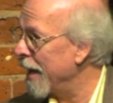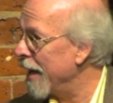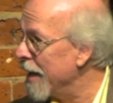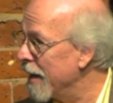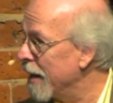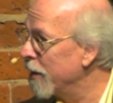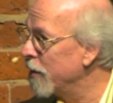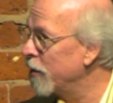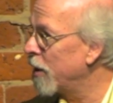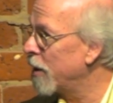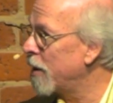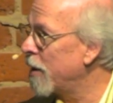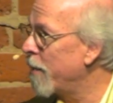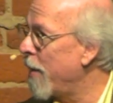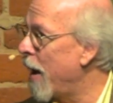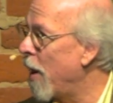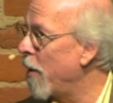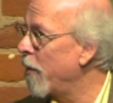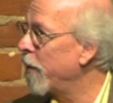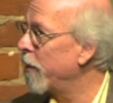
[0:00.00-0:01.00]
ends at the
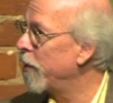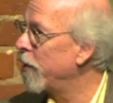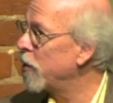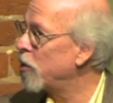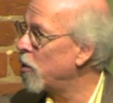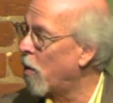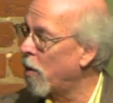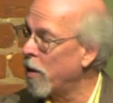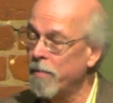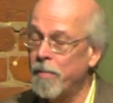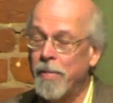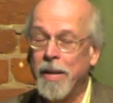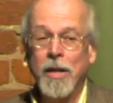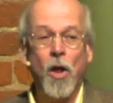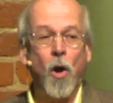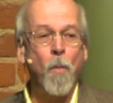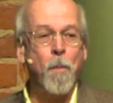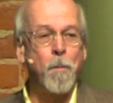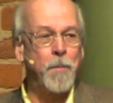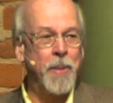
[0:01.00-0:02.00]
mouth of the Jordan
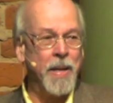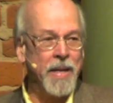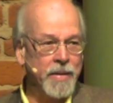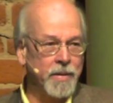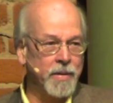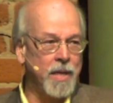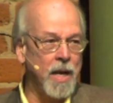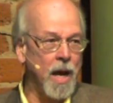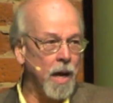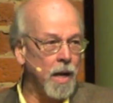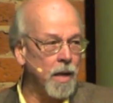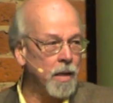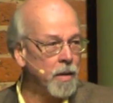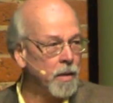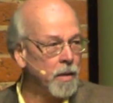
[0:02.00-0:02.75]
below Pisgah.